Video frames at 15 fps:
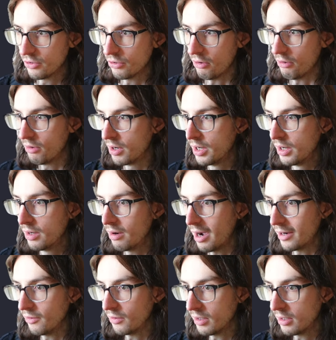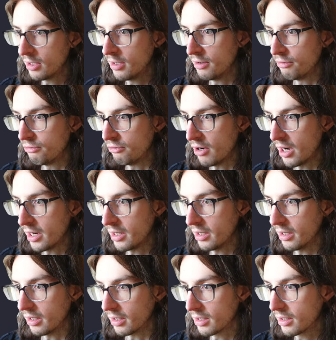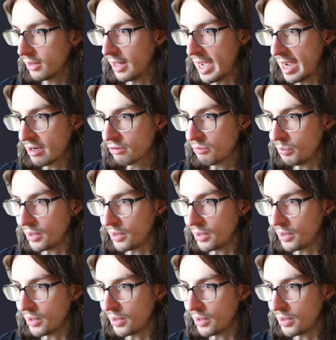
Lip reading: So I don't need to define a class